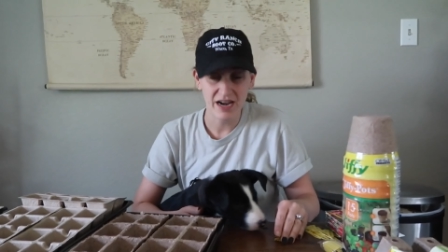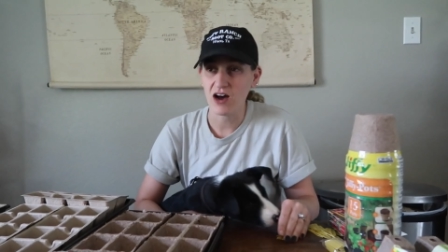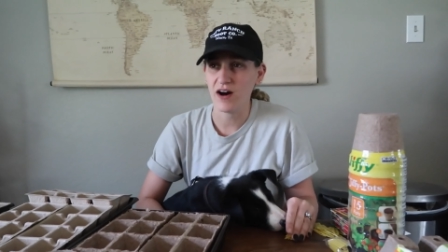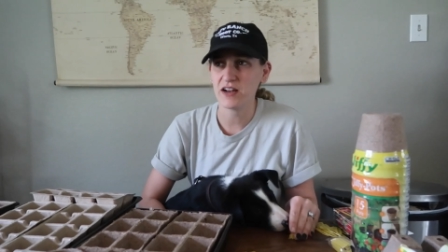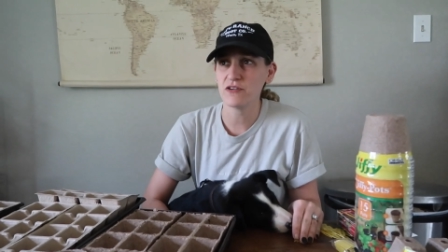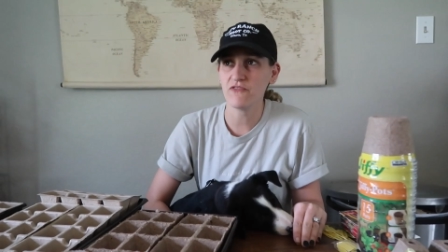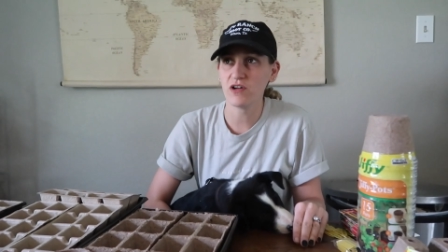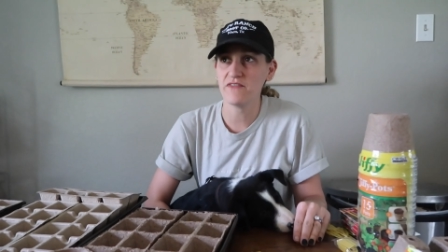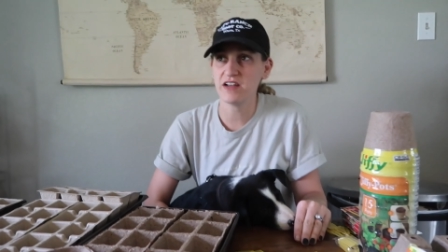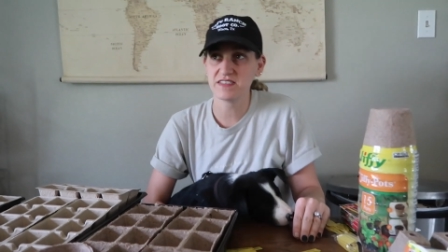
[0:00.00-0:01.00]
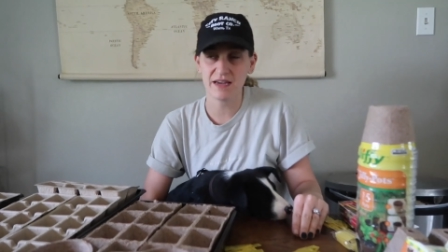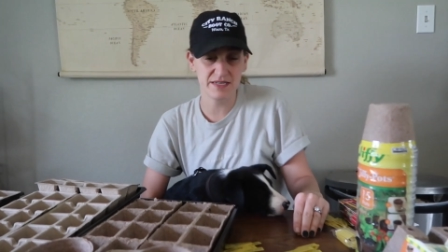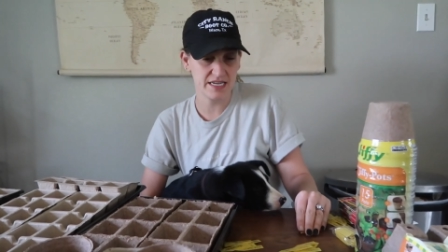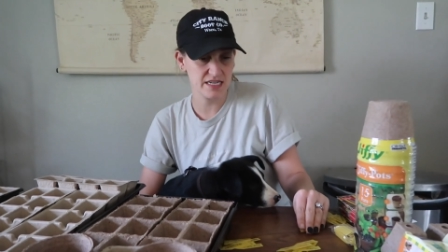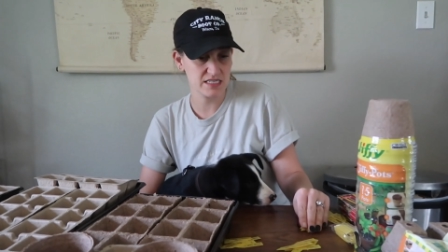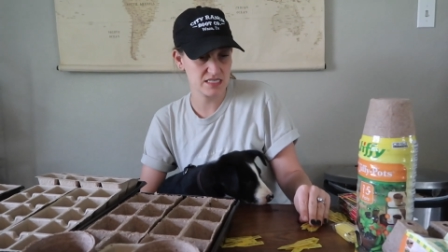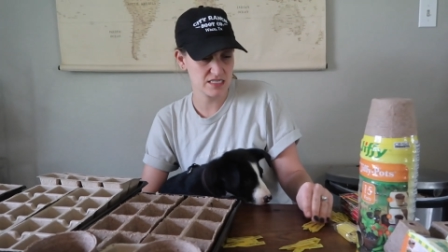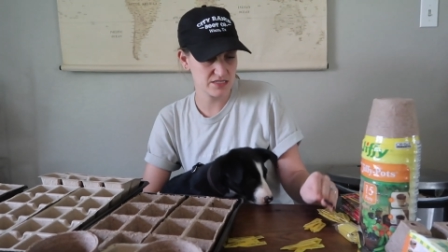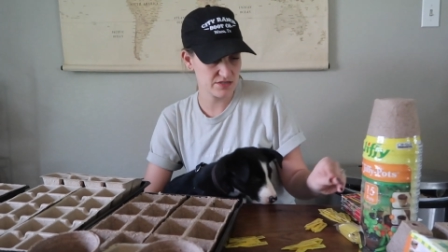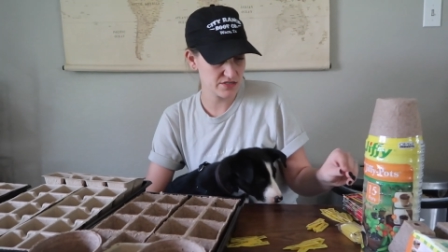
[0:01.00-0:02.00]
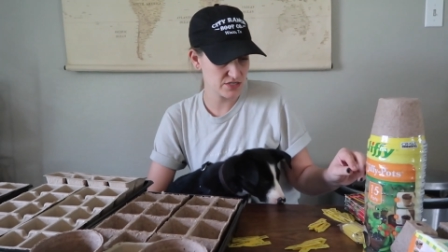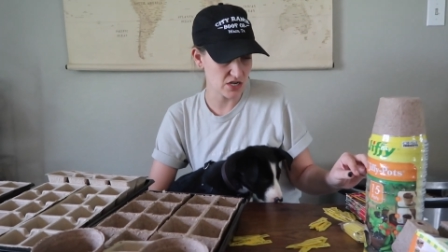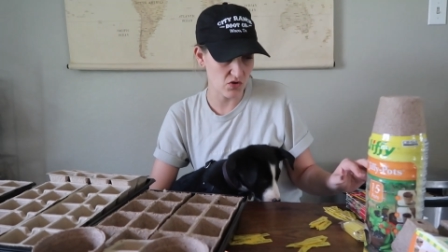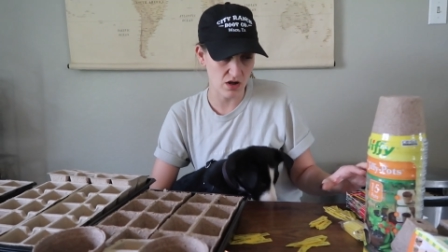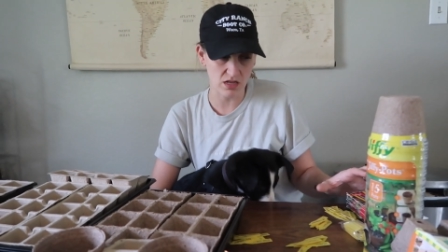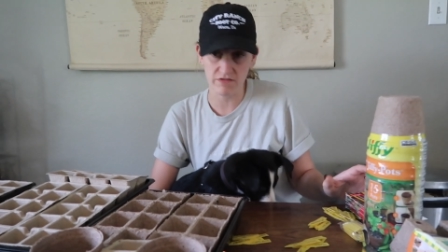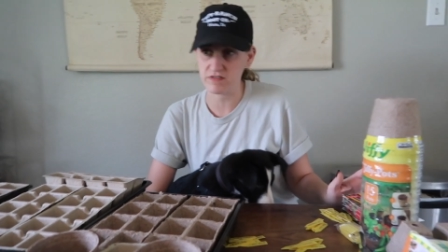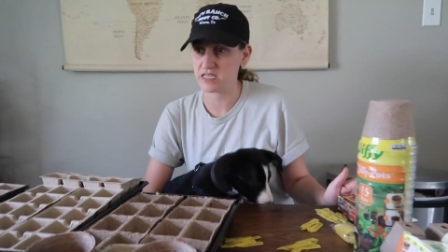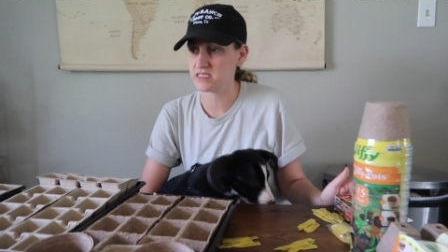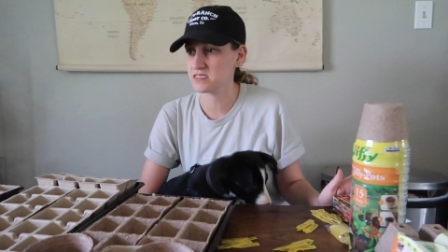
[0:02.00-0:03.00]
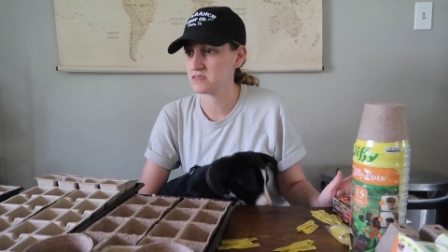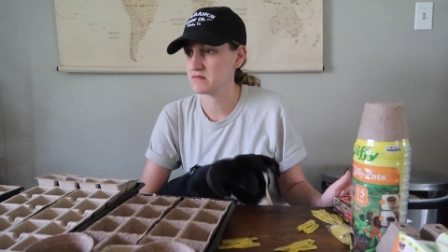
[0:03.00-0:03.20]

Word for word: I know. I don't know if we'll have enough time to sow all of these.